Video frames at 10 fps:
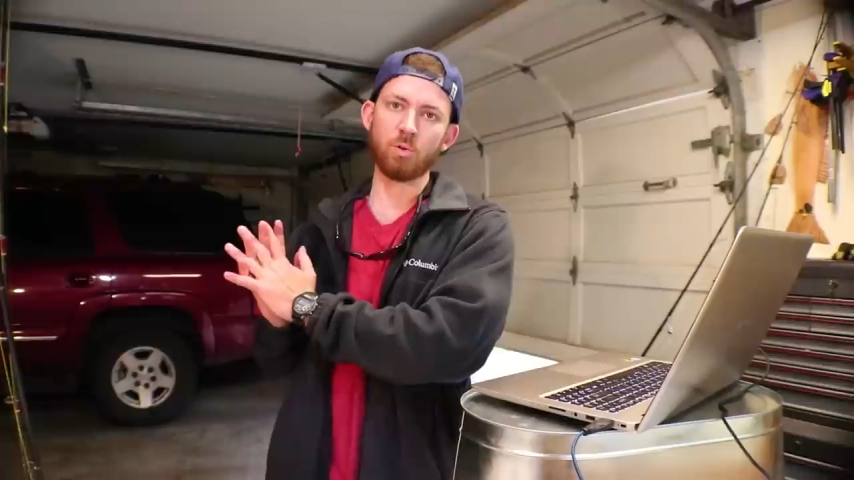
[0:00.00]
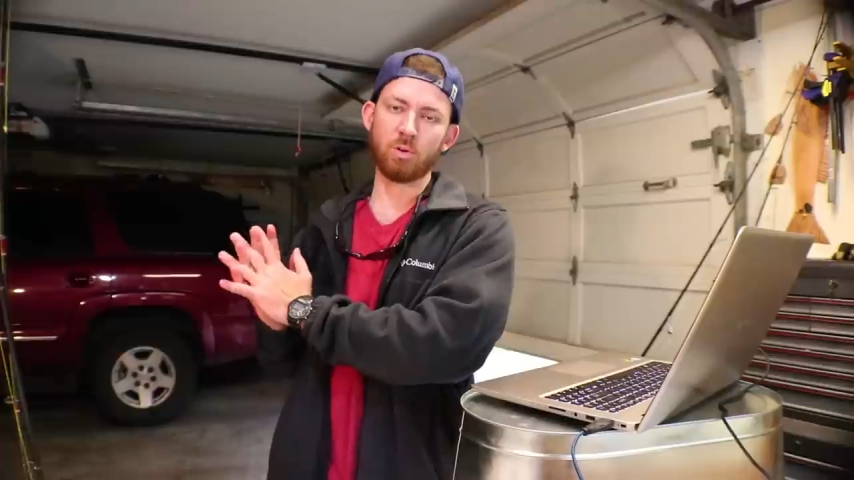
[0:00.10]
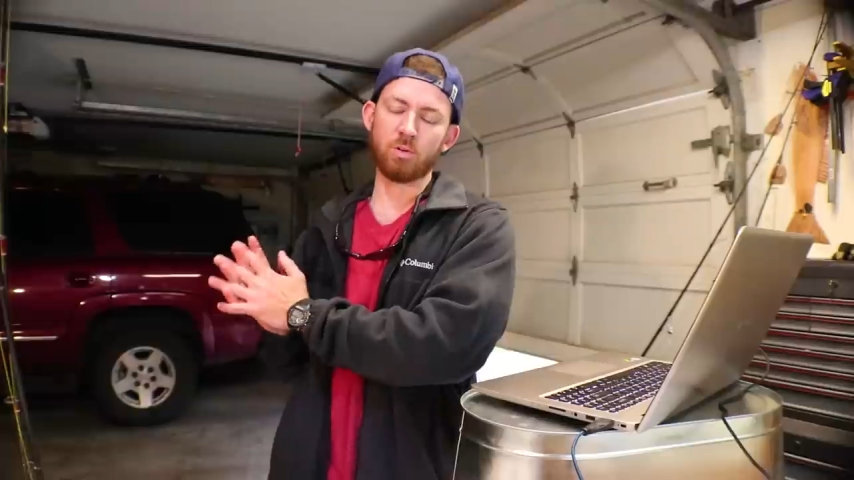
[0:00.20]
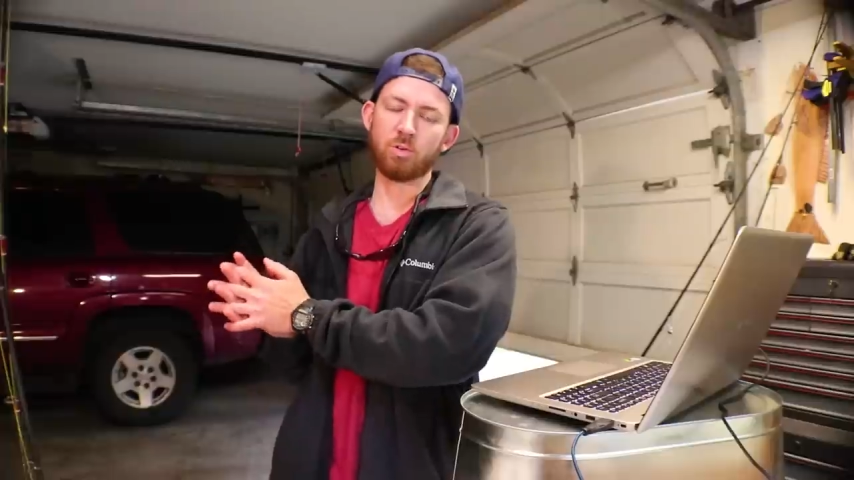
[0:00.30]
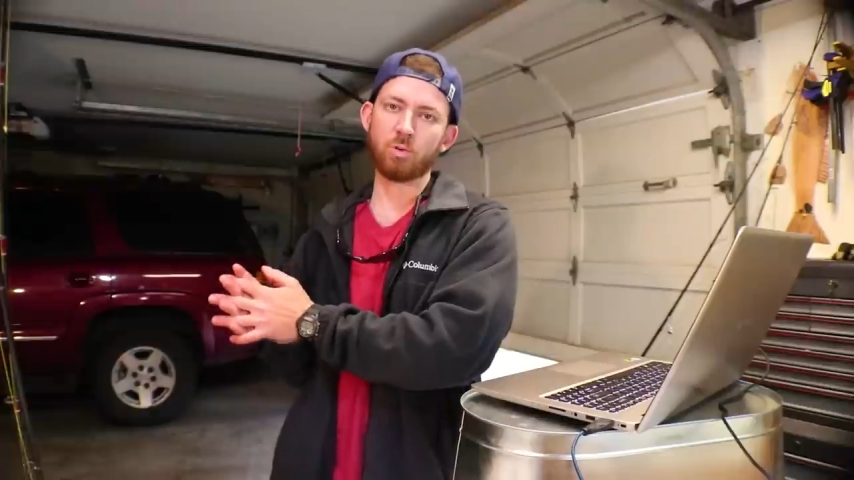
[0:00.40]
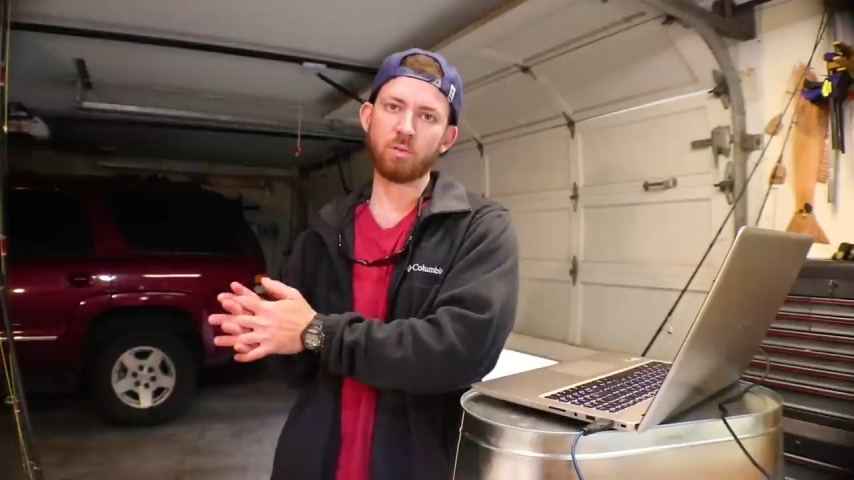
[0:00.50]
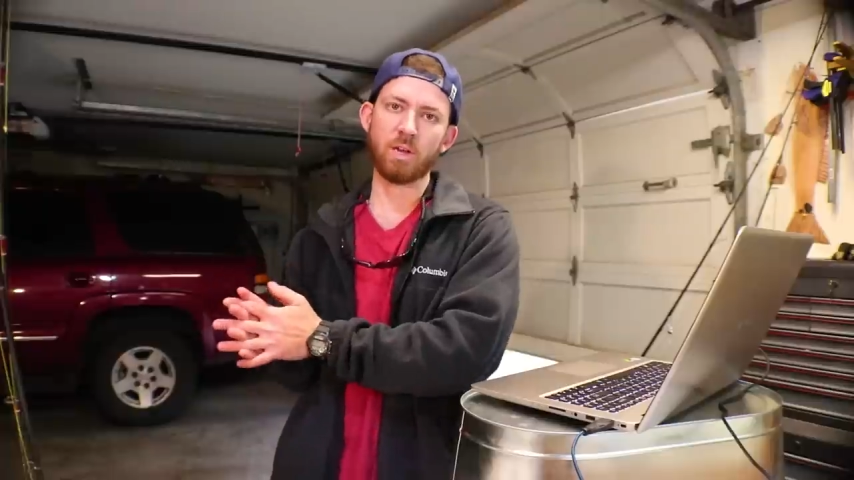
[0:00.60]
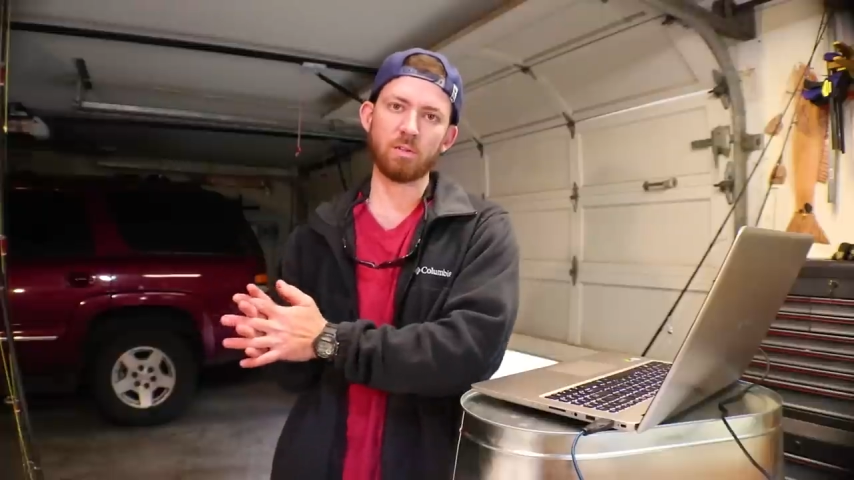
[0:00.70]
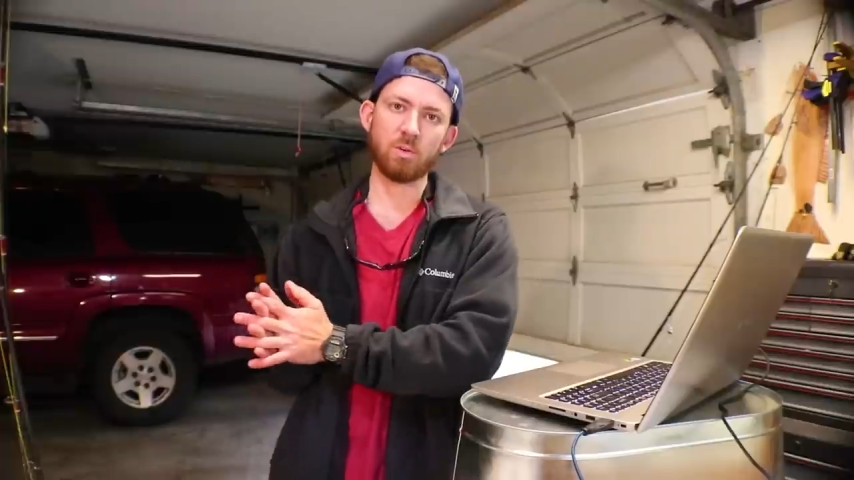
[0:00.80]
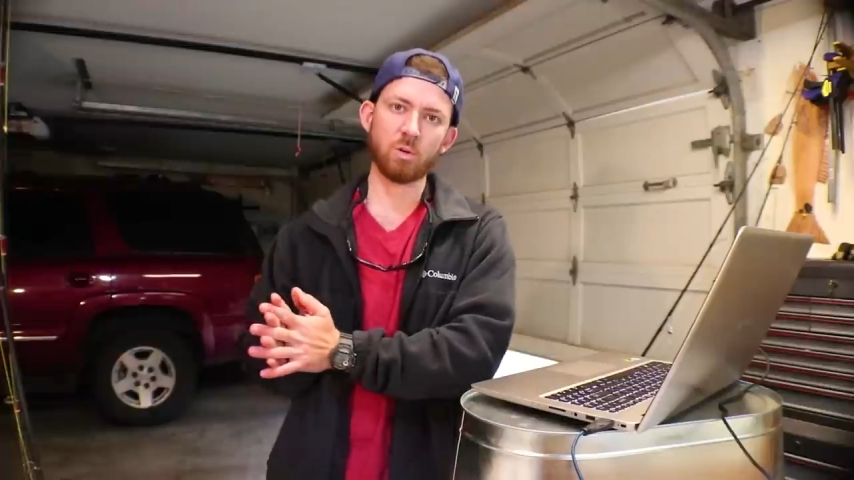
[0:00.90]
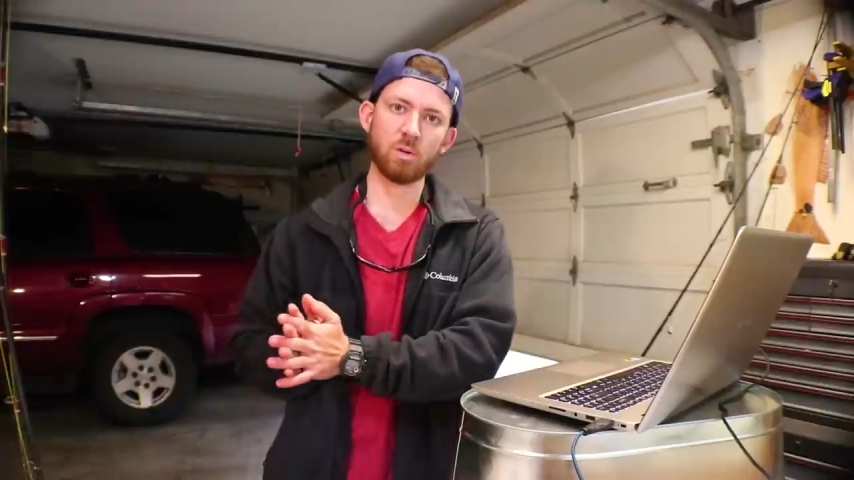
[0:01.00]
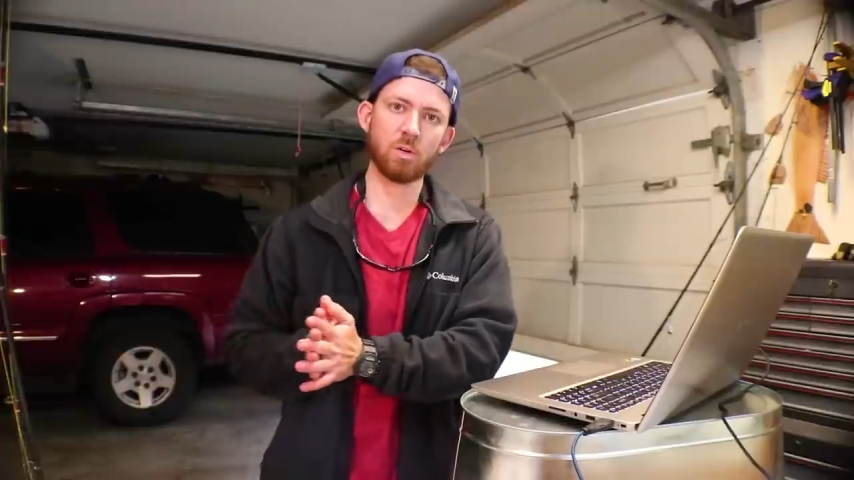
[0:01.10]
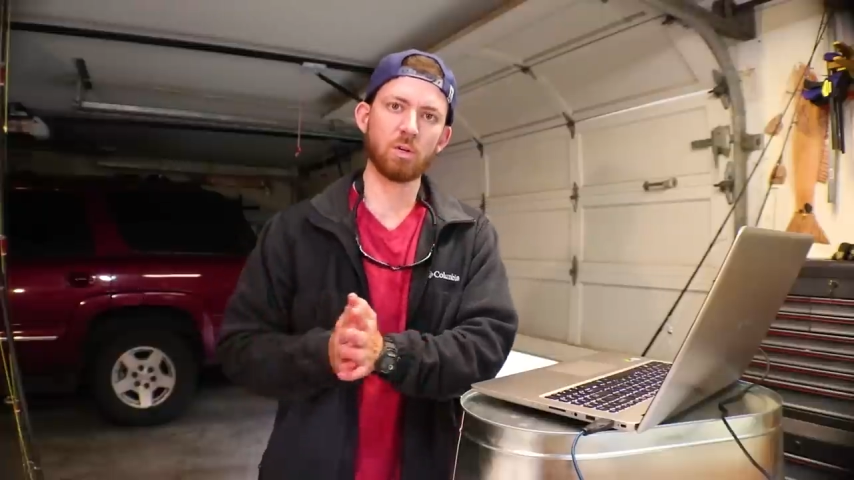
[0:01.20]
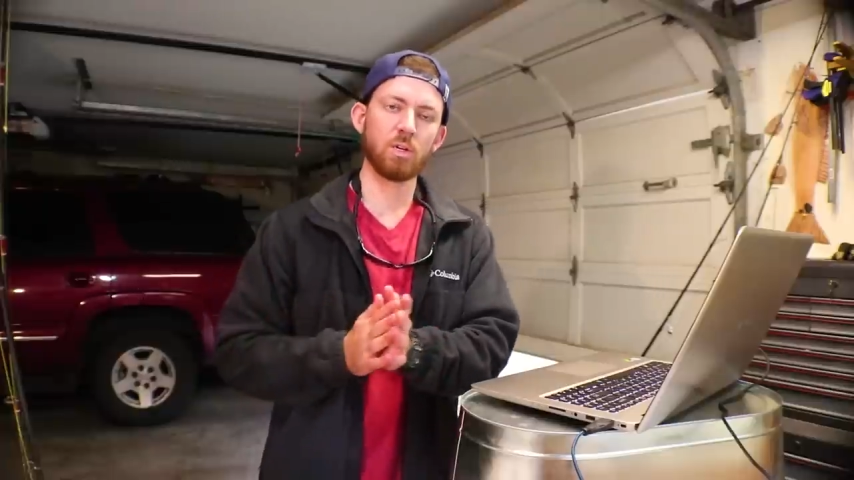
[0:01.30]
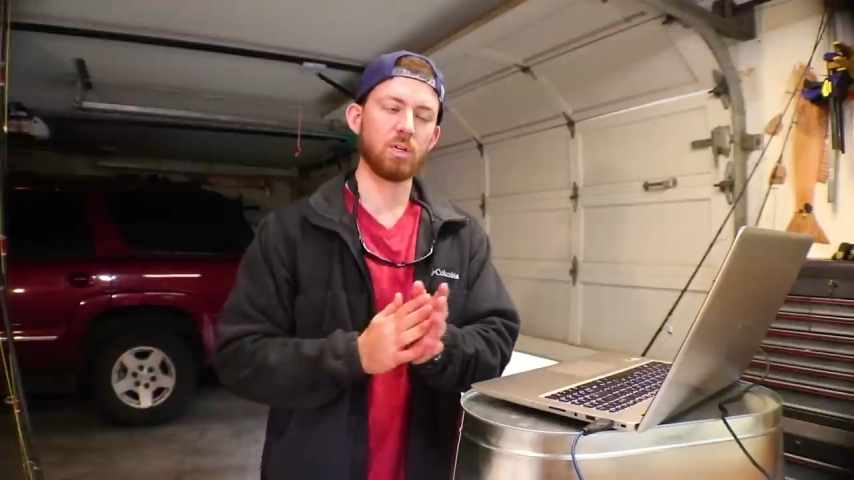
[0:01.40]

more control of that lure